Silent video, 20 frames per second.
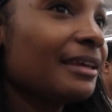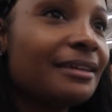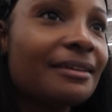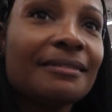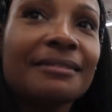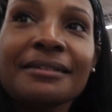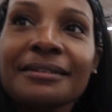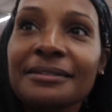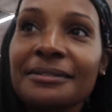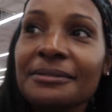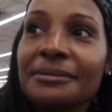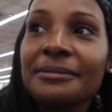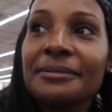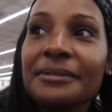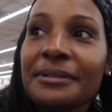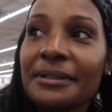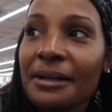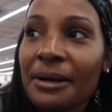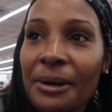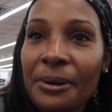We are
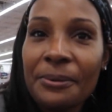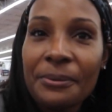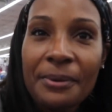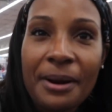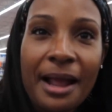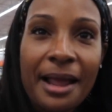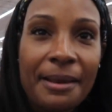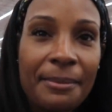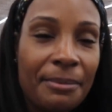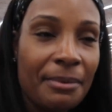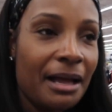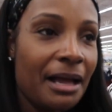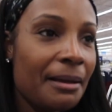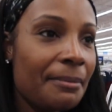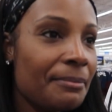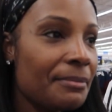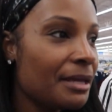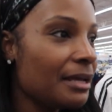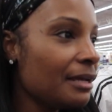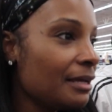doing all right by
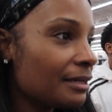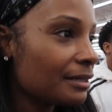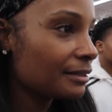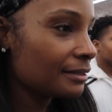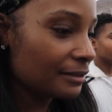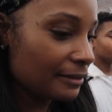me.